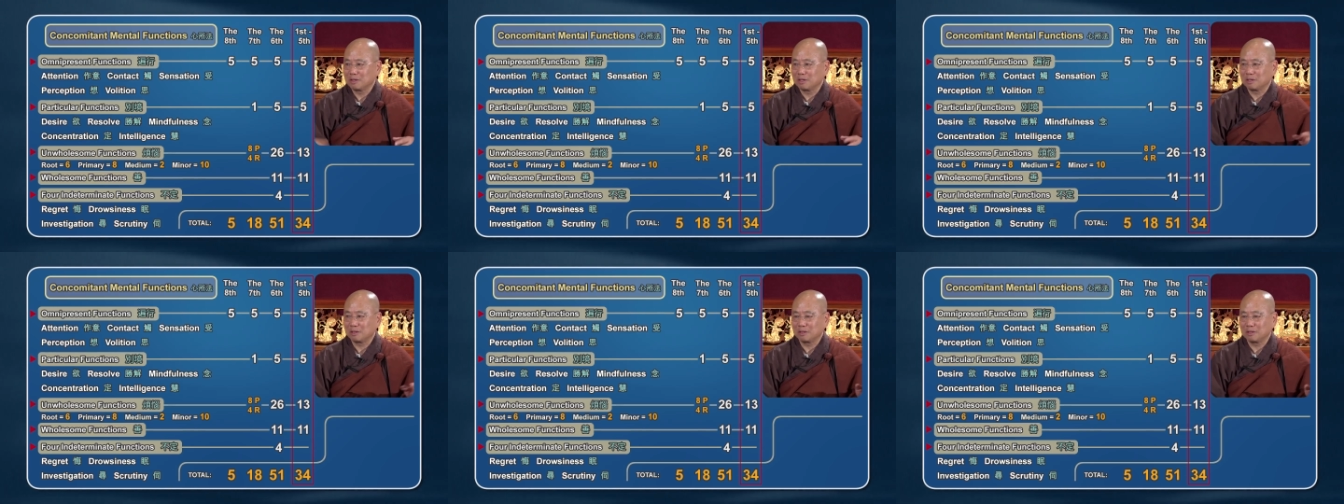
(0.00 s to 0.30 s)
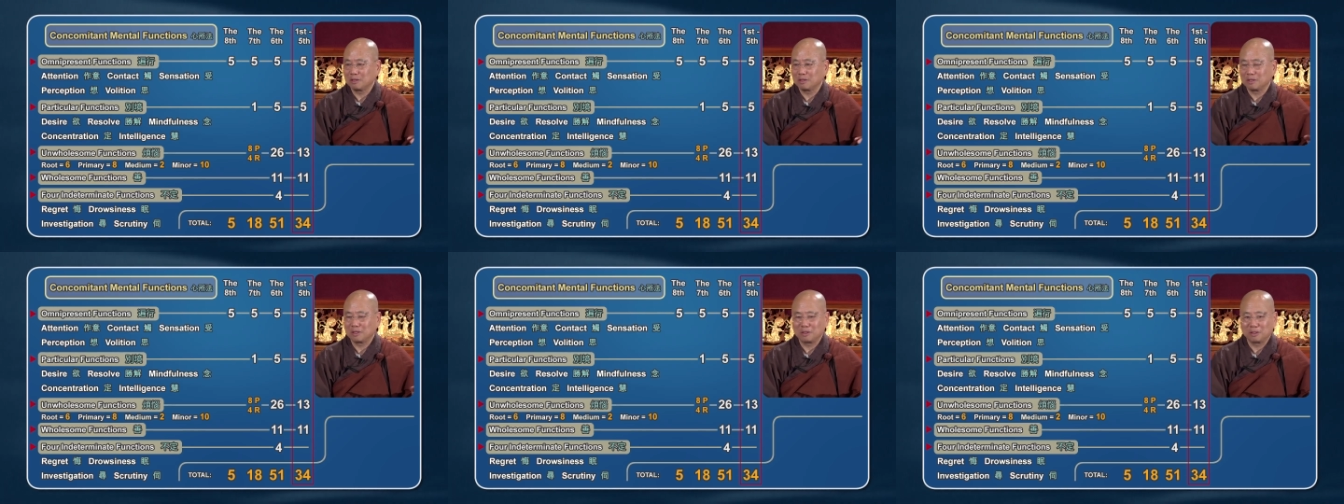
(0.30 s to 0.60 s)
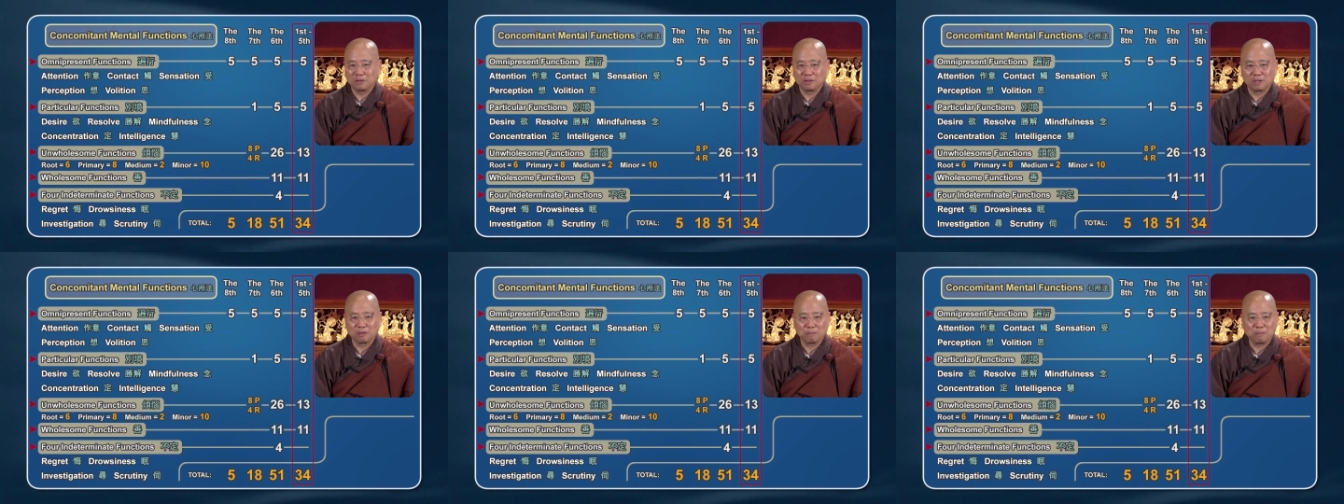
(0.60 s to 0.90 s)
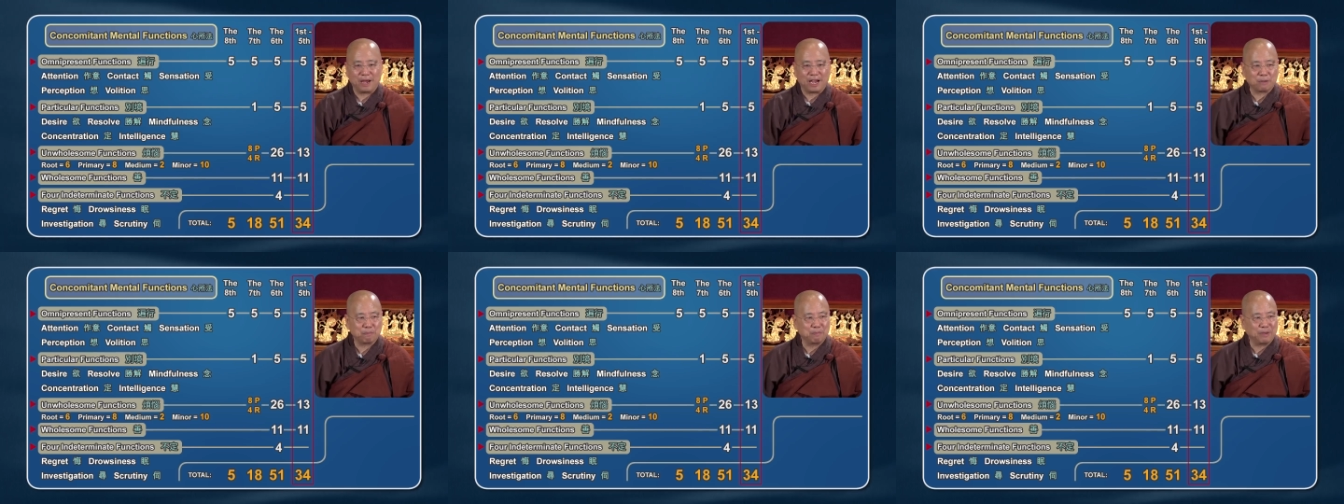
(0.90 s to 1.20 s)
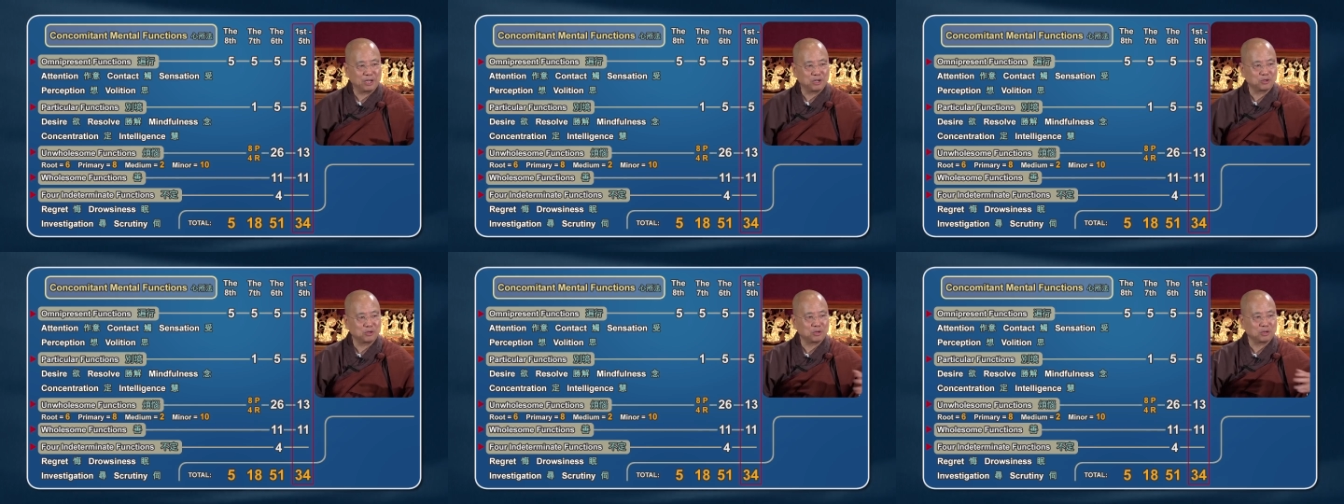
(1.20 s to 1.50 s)
the
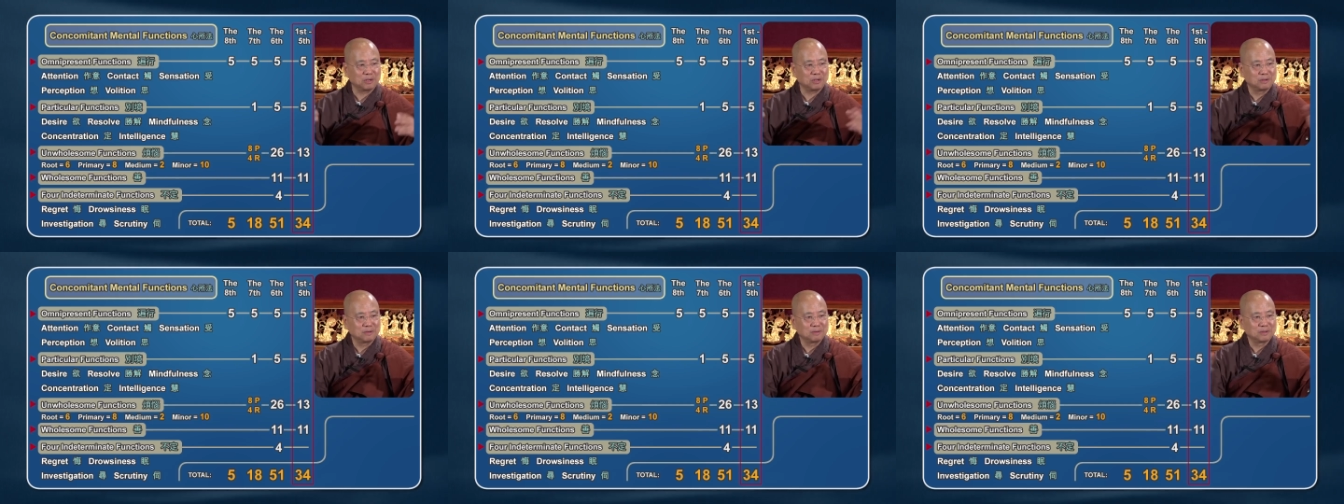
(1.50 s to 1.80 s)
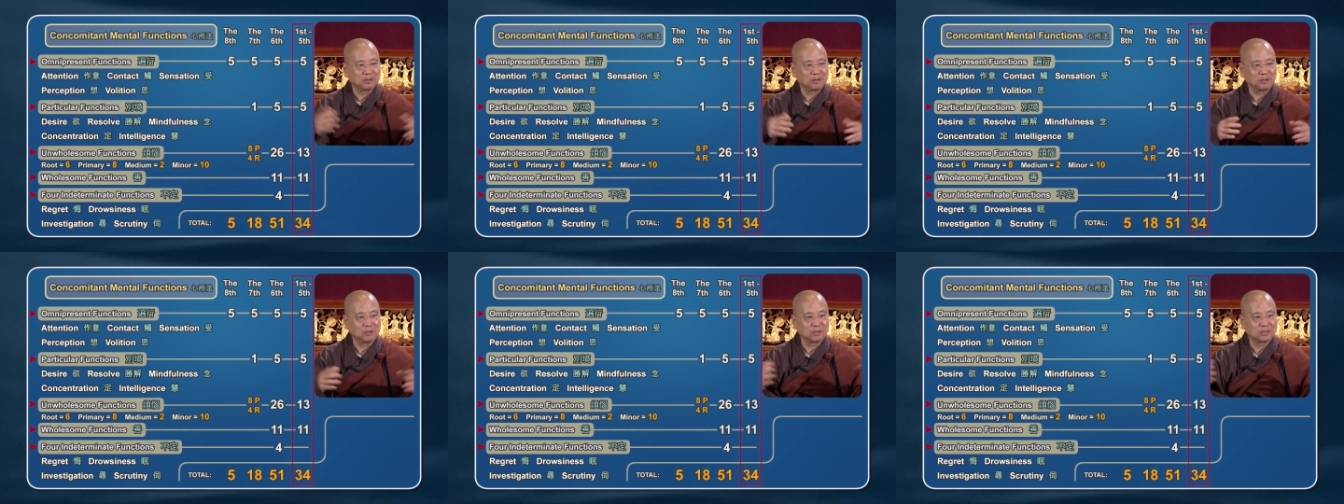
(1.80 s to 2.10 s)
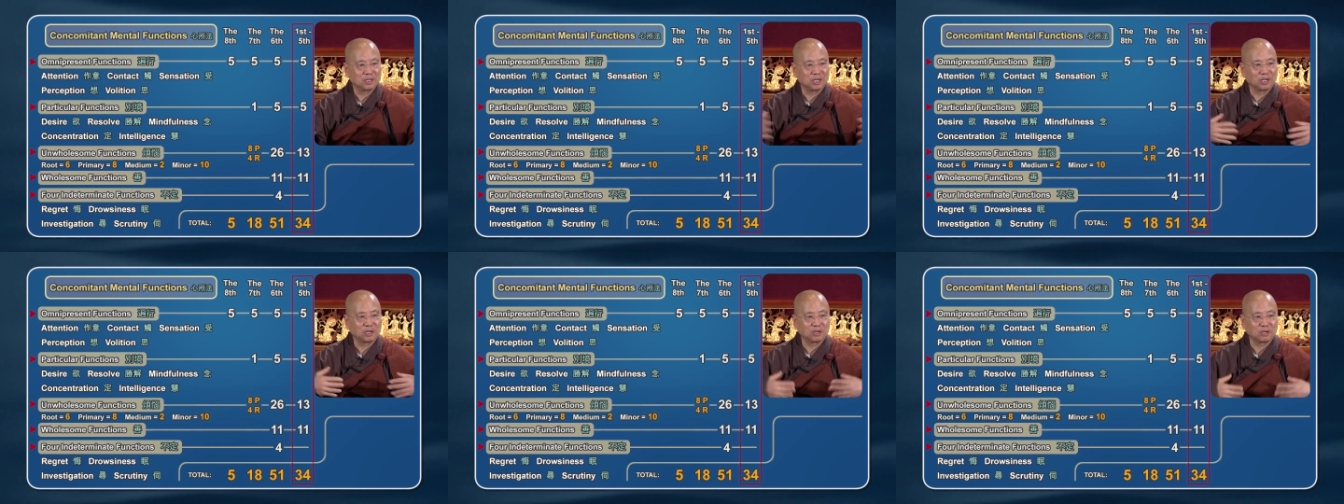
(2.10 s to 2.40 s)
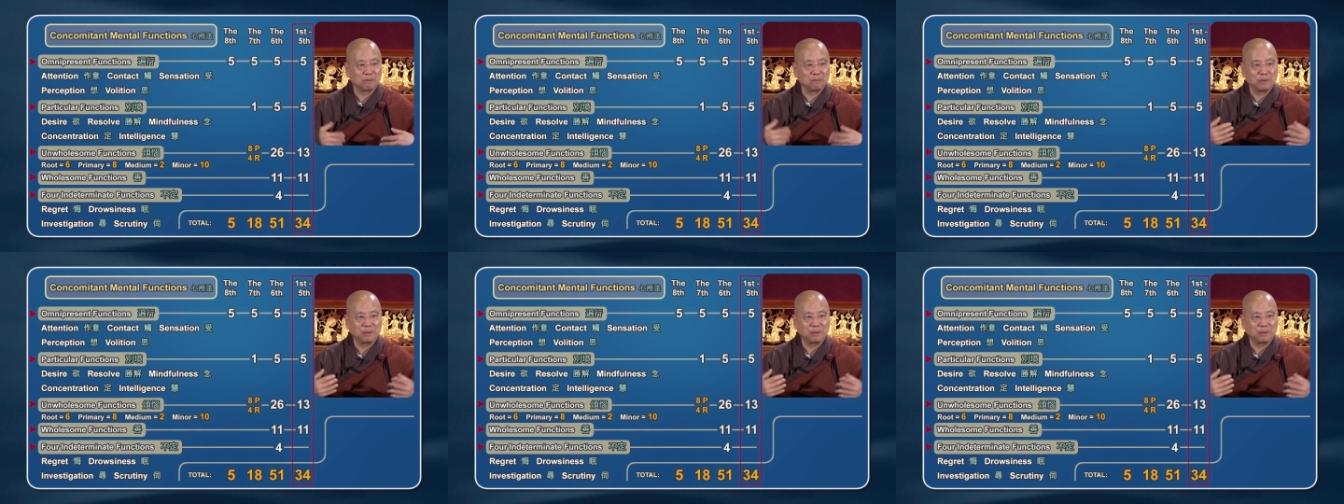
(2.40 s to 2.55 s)
backbencher, sitting on